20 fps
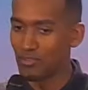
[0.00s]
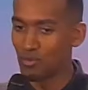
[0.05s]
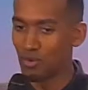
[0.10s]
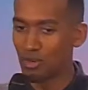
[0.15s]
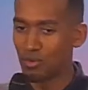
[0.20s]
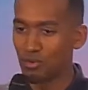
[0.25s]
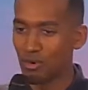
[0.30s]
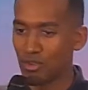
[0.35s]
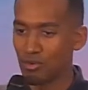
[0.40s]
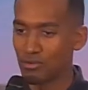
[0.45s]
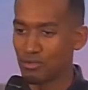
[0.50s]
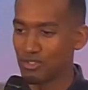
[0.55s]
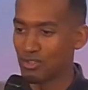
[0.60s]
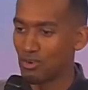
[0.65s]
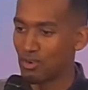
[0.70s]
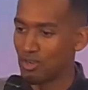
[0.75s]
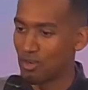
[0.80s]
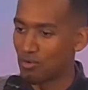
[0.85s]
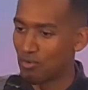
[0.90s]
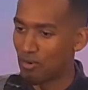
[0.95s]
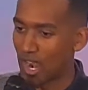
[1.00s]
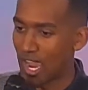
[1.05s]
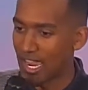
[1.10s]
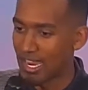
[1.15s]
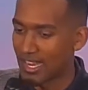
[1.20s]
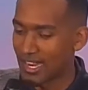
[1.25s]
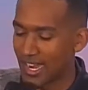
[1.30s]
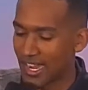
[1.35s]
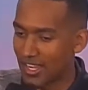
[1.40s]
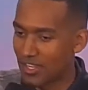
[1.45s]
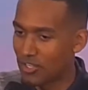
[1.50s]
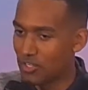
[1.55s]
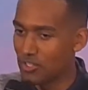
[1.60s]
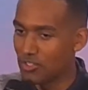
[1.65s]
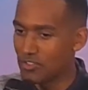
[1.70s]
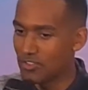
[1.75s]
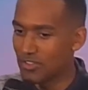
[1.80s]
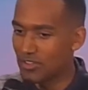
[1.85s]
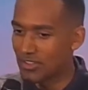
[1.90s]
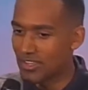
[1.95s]
one road was going right, and I
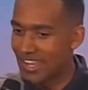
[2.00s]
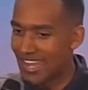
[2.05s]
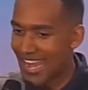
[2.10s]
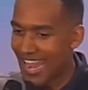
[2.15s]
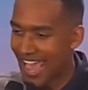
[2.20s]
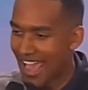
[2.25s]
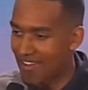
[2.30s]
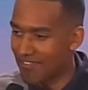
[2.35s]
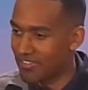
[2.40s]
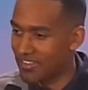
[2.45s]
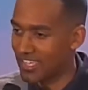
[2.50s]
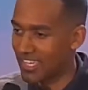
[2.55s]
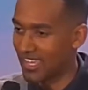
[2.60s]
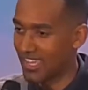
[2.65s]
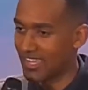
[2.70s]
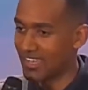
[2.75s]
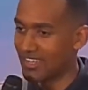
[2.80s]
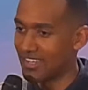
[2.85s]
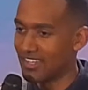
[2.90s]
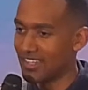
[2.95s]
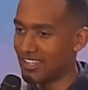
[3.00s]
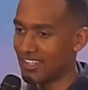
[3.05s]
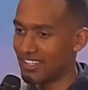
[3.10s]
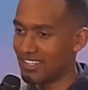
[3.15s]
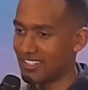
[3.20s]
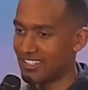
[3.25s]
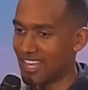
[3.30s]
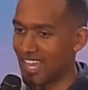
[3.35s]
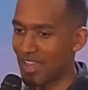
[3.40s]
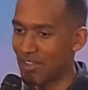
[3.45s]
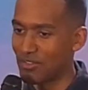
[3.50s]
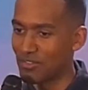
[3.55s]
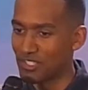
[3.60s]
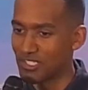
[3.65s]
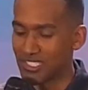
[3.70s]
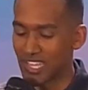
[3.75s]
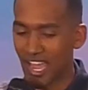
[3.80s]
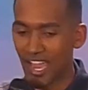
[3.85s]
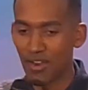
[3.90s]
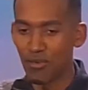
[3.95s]
couldn't navigate down the
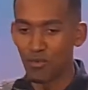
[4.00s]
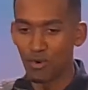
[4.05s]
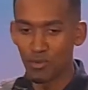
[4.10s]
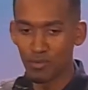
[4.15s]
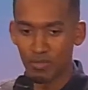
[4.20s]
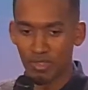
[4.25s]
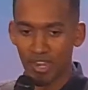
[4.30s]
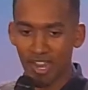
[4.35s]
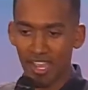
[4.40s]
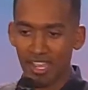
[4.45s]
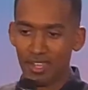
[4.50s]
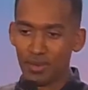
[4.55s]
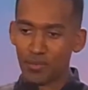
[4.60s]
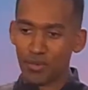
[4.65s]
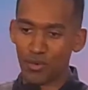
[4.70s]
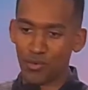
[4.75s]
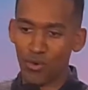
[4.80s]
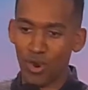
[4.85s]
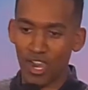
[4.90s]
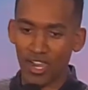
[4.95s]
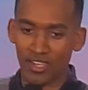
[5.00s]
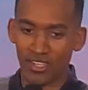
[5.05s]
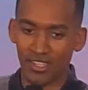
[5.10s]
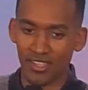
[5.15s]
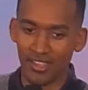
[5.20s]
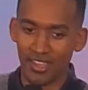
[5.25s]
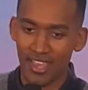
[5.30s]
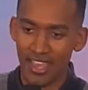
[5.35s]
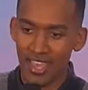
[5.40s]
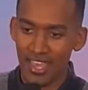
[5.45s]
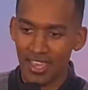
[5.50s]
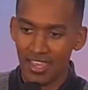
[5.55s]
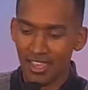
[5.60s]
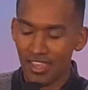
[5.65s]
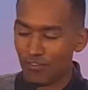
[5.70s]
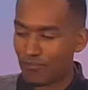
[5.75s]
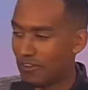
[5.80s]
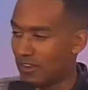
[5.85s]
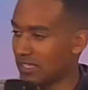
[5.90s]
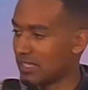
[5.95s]
tightrope that I had been walking.
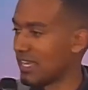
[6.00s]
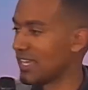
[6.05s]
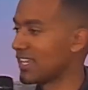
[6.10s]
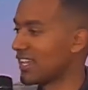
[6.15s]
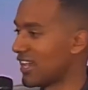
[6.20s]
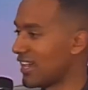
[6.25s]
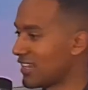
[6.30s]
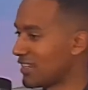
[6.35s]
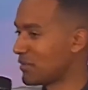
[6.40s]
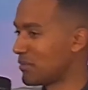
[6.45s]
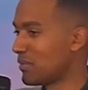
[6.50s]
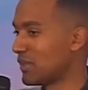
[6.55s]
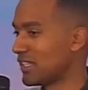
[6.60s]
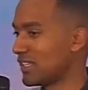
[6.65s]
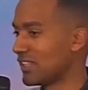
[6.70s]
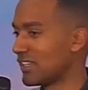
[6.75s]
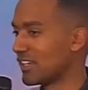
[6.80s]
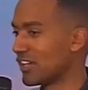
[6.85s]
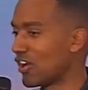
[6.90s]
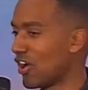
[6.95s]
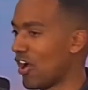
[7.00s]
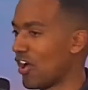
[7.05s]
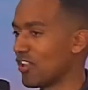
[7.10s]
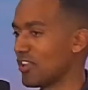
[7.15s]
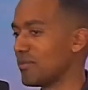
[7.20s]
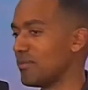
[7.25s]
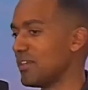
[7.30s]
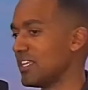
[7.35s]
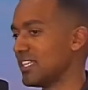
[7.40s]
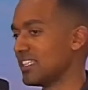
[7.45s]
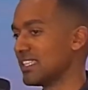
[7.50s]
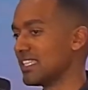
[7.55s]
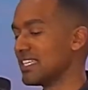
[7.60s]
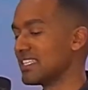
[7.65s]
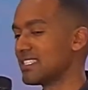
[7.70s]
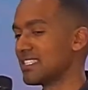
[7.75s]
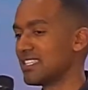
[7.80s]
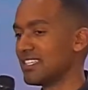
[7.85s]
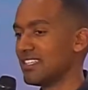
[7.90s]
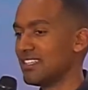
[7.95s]
It felt like God had been calling me to
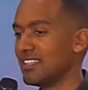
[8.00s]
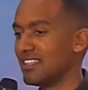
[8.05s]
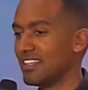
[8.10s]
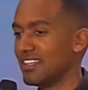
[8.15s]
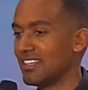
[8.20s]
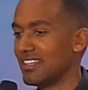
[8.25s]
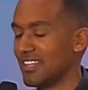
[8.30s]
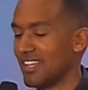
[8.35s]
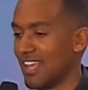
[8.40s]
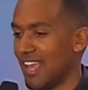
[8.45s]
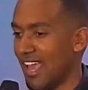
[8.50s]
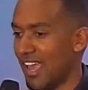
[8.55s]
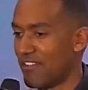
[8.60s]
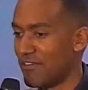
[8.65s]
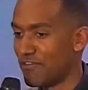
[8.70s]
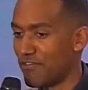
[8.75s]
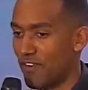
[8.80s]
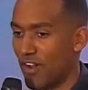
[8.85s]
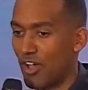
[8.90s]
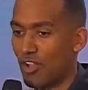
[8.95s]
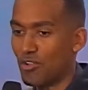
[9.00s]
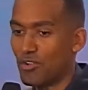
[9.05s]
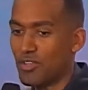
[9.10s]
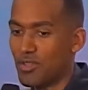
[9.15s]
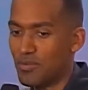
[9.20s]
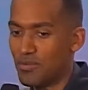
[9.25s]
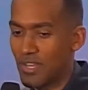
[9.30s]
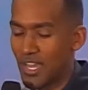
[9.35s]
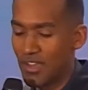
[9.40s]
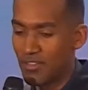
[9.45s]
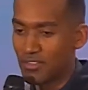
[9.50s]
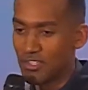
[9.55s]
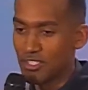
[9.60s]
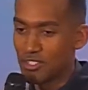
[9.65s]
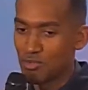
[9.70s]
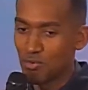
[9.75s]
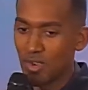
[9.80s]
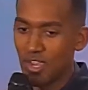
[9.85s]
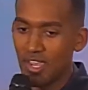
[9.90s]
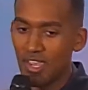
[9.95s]
listen and follow him down
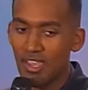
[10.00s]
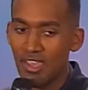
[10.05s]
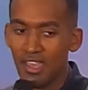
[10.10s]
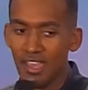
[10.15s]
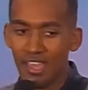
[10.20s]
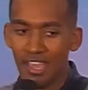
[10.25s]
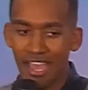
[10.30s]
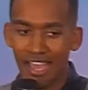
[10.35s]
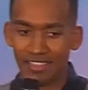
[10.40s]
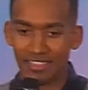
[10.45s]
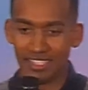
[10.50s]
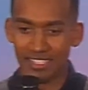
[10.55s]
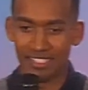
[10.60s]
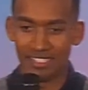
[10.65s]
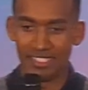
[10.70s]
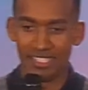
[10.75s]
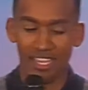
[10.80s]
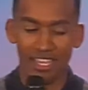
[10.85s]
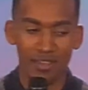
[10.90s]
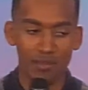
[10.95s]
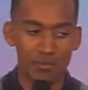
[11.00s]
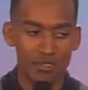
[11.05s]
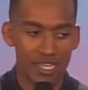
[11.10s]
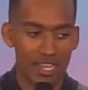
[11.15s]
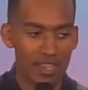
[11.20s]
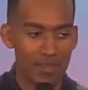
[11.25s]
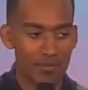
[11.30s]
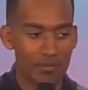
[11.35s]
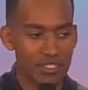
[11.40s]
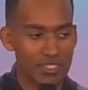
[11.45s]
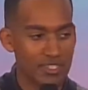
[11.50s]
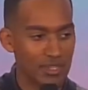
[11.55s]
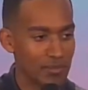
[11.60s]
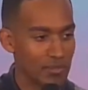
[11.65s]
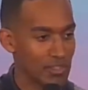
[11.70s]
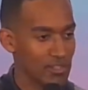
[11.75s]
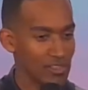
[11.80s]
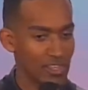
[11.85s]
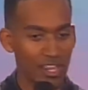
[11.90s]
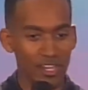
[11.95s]
this way at the same time that some
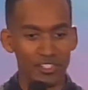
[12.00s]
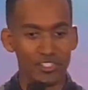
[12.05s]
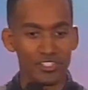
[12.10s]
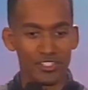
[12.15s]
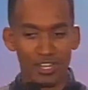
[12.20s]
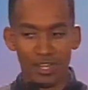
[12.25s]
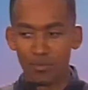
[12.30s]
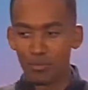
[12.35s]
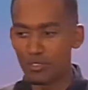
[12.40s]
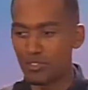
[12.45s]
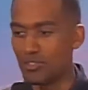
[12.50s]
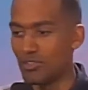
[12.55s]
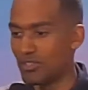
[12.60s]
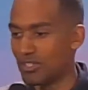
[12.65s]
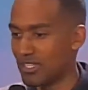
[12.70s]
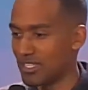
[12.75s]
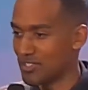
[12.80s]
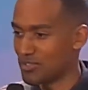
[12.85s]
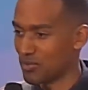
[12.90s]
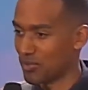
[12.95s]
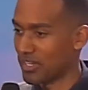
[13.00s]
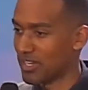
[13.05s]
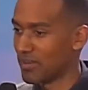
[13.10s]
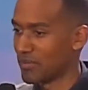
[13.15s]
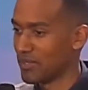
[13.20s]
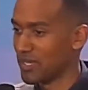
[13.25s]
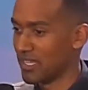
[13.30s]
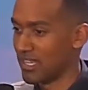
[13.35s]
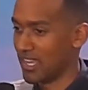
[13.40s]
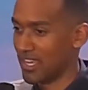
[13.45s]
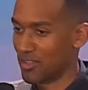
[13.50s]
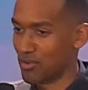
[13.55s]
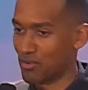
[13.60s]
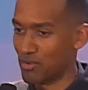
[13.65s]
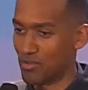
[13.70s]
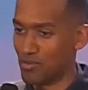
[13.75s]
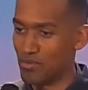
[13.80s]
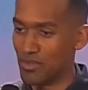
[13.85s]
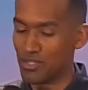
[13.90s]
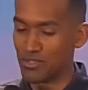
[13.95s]
of the largest opportunities were coming together
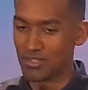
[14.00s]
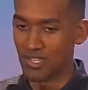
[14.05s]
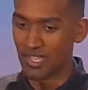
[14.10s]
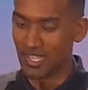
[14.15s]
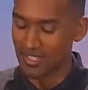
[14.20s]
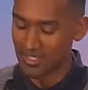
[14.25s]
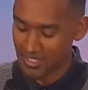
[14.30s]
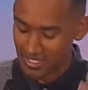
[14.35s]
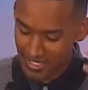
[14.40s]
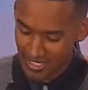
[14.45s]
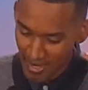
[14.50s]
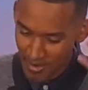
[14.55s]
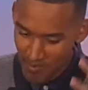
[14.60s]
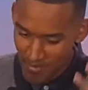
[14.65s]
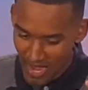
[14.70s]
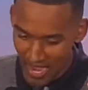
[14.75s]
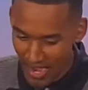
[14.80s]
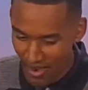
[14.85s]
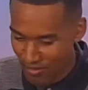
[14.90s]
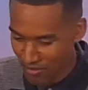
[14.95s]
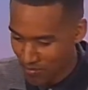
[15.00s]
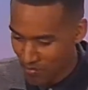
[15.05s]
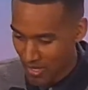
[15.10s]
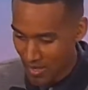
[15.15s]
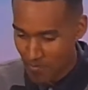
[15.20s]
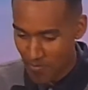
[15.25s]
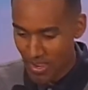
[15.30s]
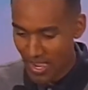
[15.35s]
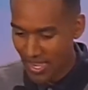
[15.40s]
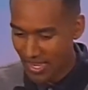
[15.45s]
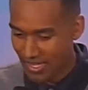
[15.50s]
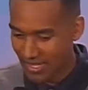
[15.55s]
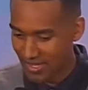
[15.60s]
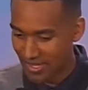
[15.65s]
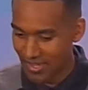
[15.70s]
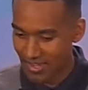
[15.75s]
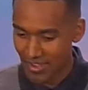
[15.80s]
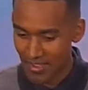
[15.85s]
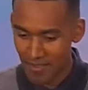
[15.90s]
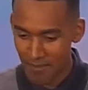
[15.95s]
with music. And somehow in my
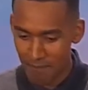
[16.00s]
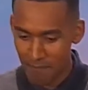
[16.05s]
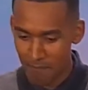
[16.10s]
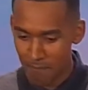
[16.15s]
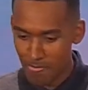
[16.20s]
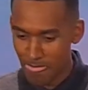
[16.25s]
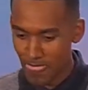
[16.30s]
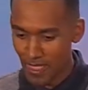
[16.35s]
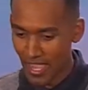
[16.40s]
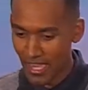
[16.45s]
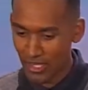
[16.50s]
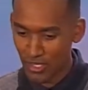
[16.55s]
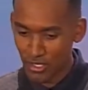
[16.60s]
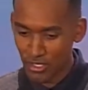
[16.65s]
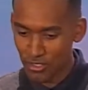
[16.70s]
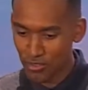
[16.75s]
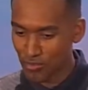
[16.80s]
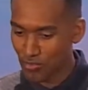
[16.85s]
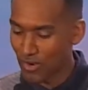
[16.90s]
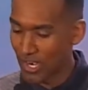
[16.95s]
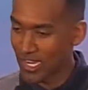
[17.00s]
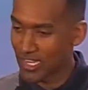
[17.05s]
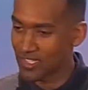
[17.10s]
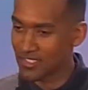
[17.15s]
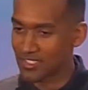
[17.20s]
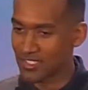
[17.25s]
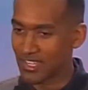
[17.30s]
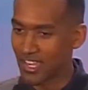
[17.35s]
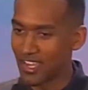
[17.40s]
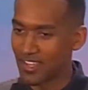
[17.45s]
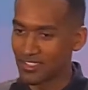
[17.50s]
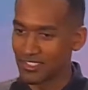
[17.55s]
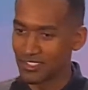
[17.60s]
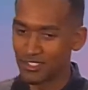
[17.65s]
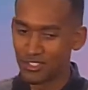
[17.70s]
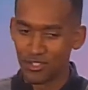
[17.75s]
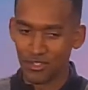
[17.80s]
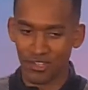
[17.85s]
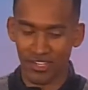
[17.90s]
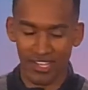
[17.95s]
mind, I couldn't reconcile the
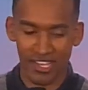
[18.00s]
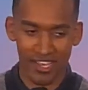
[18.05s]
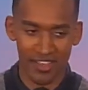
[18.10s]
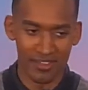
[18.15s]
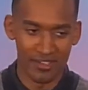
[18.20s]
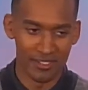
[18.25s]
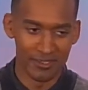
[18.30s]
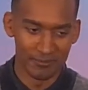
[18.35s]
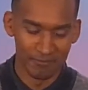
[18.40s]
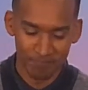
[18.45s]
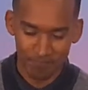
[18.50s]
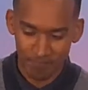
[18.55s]
two together.